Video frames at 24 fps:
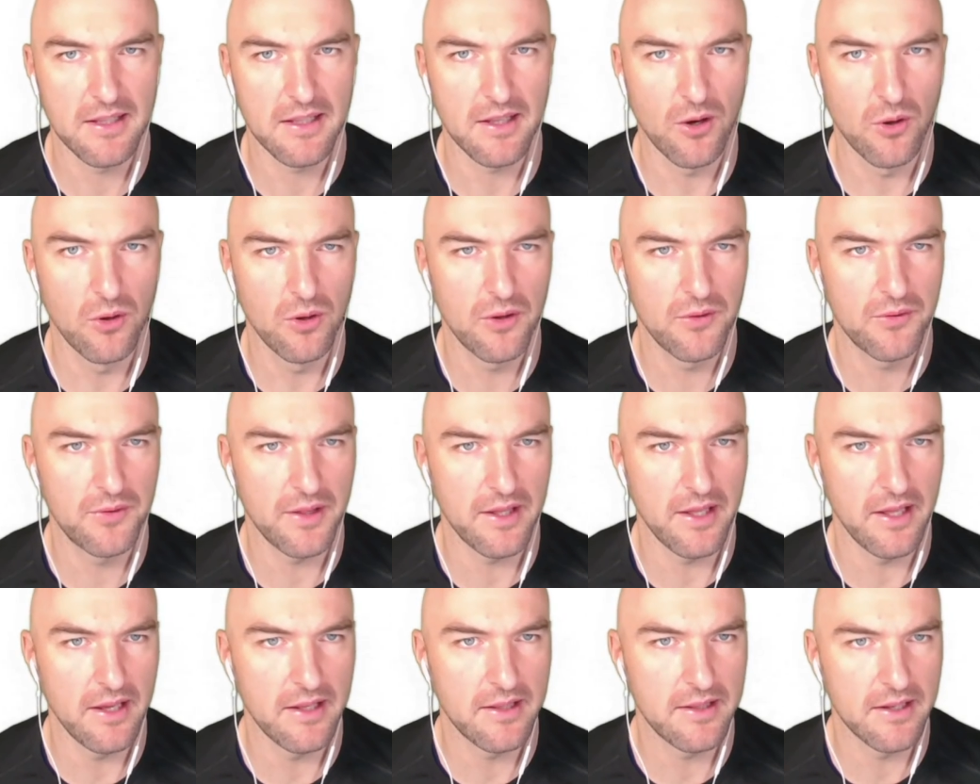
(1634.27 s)
all of
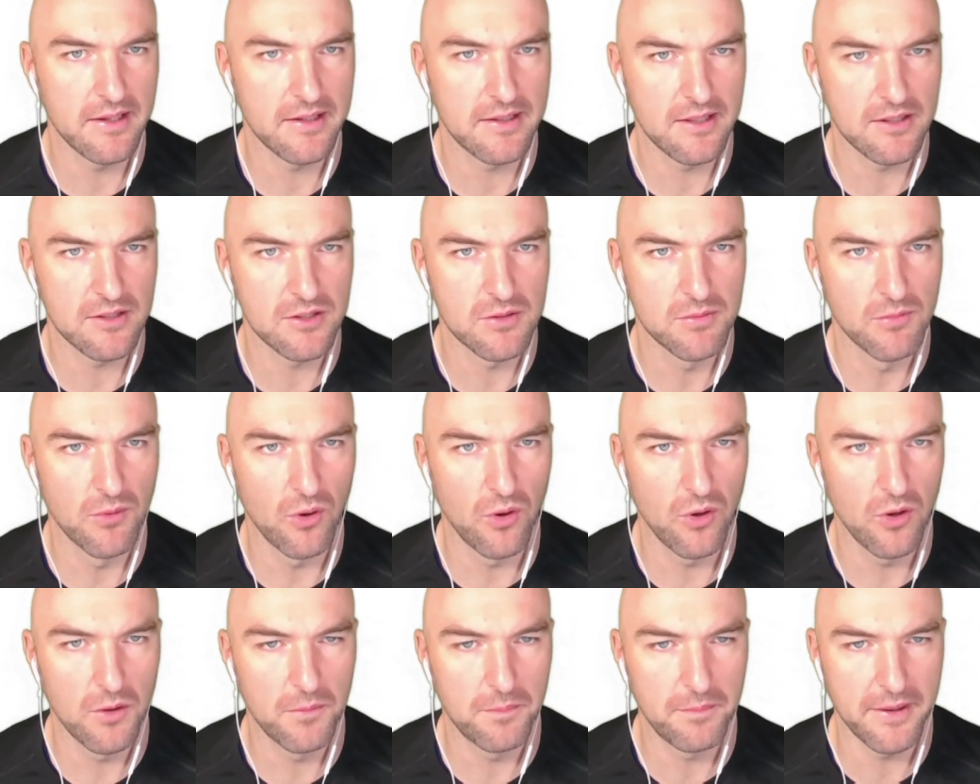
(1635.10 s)
the
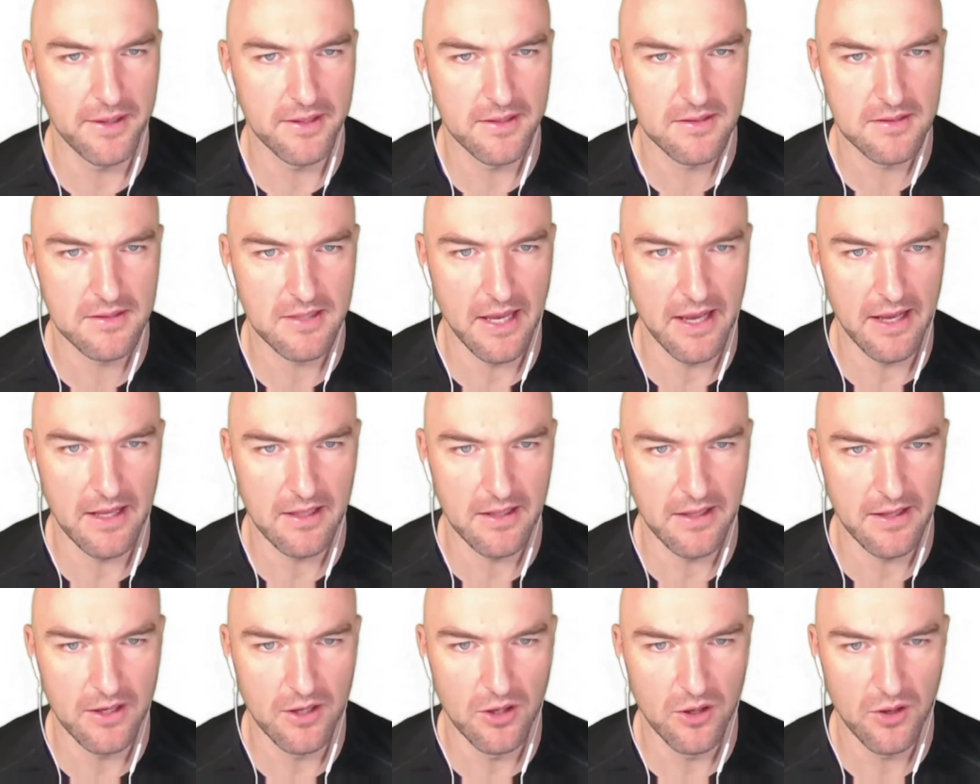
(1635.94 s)
small bits
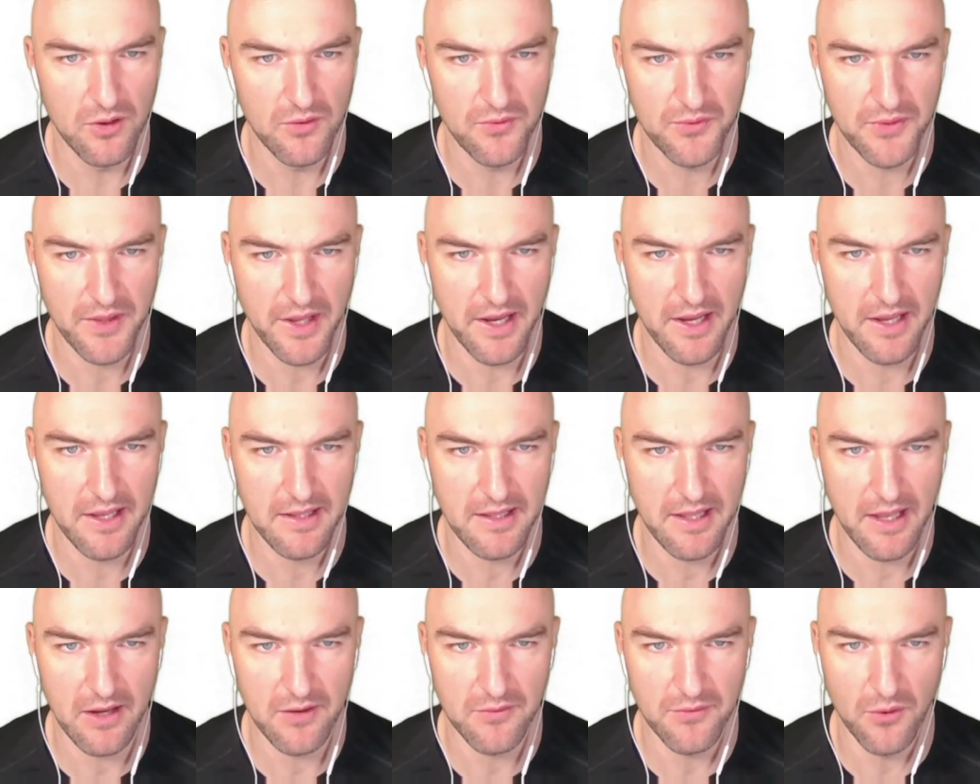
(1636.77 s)
dangling off,
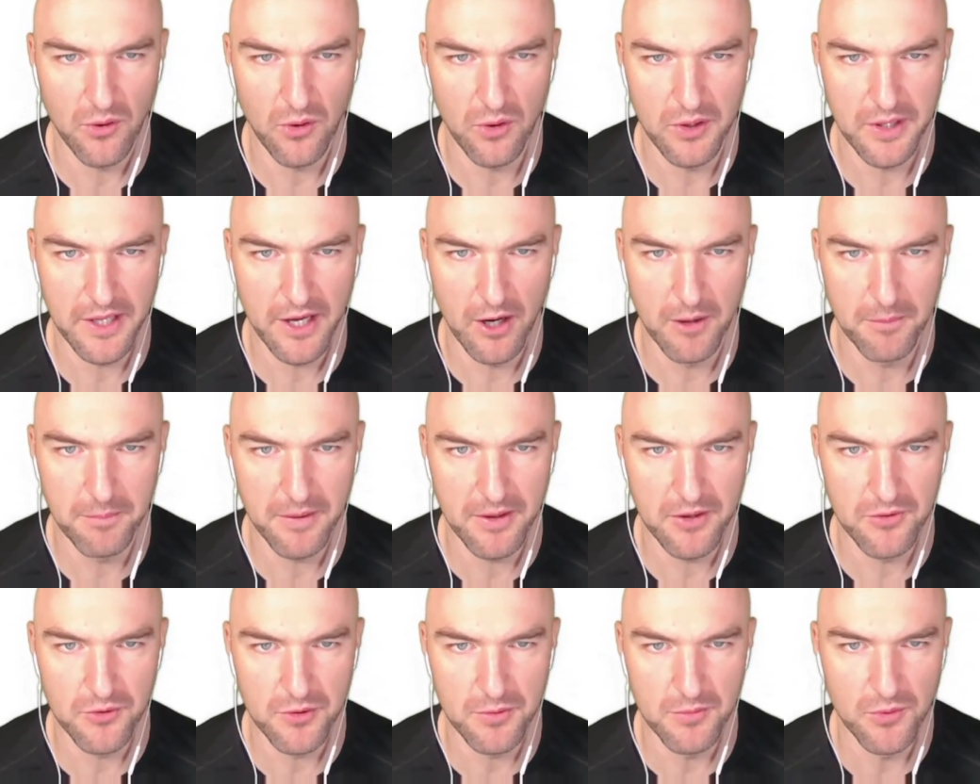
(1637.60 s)
they've all now
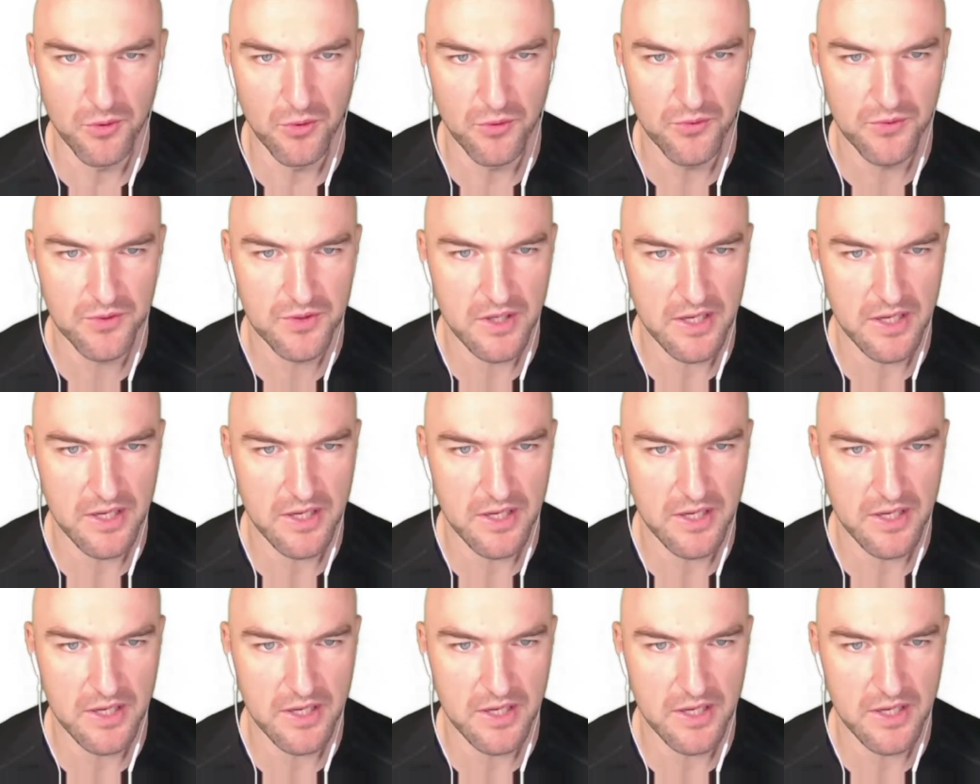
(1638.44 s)
been removed.